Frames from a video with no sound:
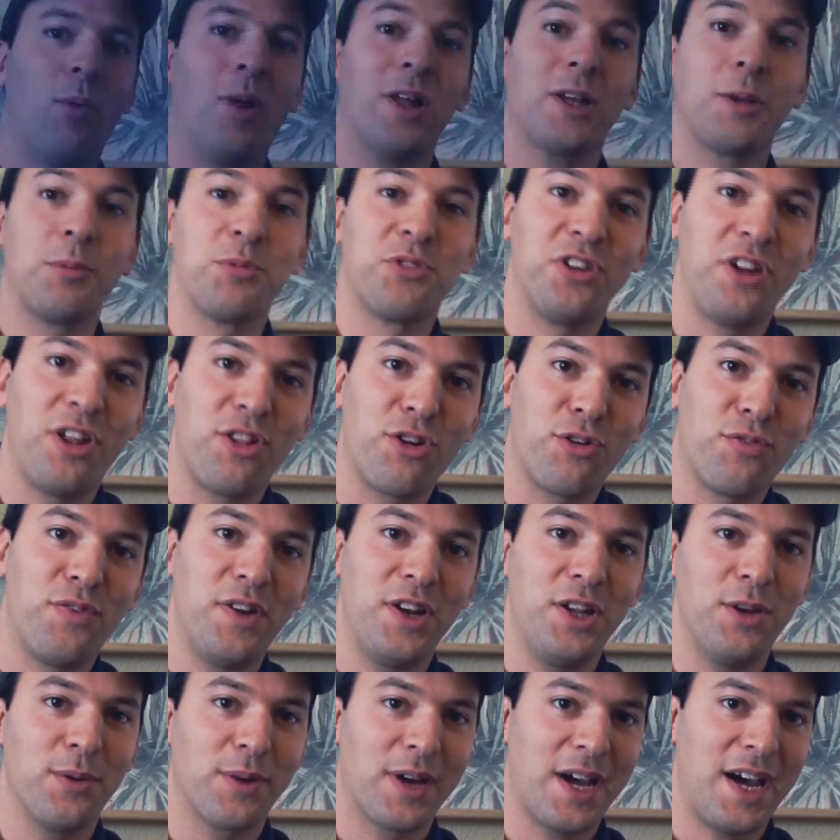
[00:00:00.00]
Welcome to another
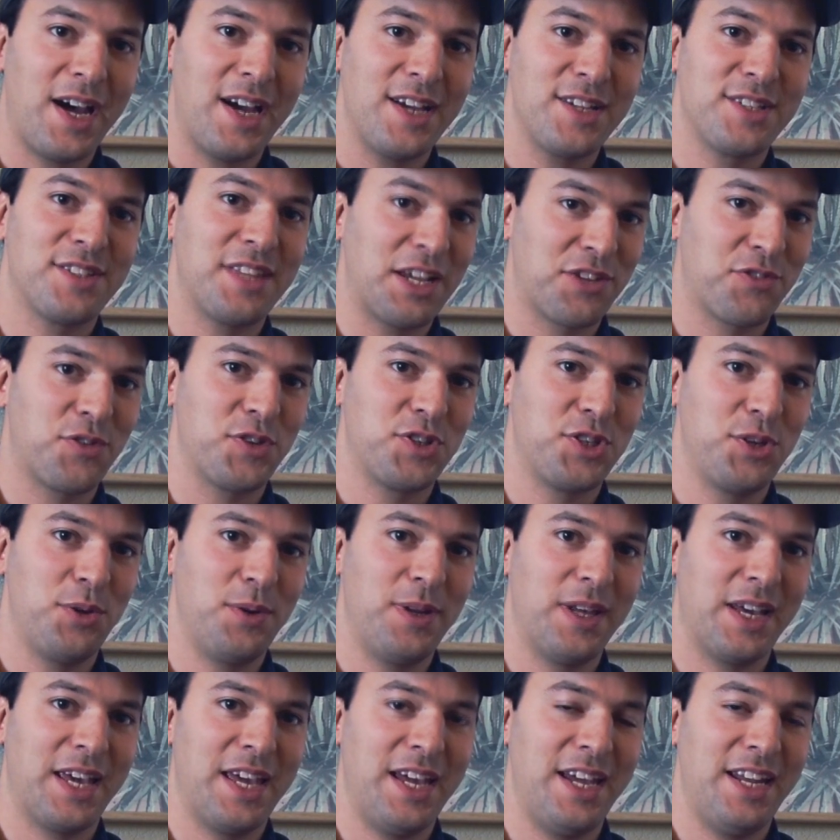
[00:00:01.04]
video, guys. Thanks for
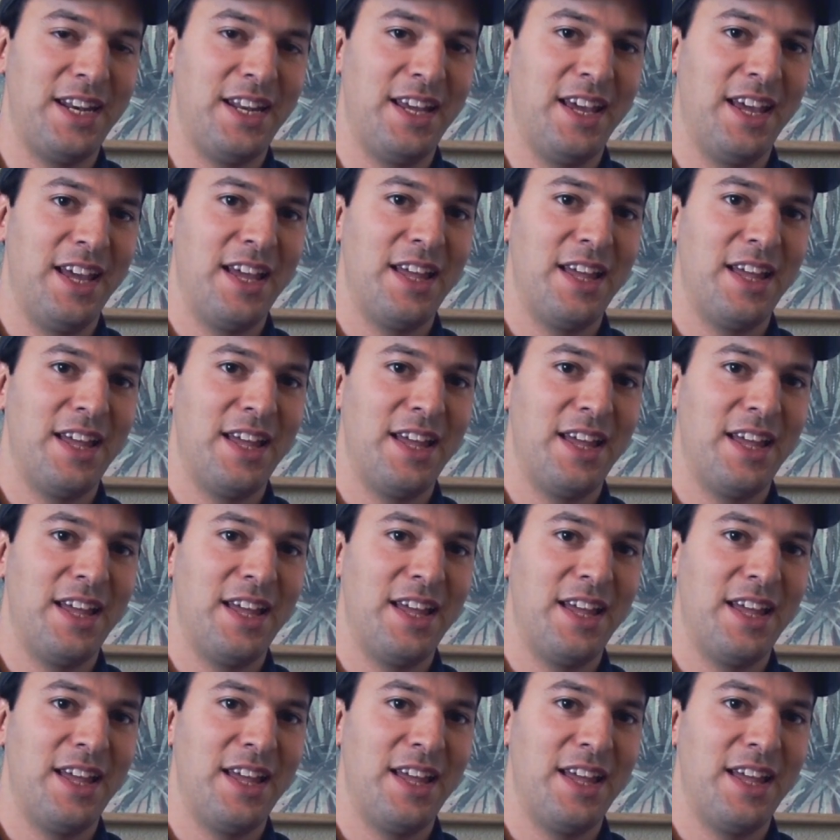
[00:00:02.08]
tuning in.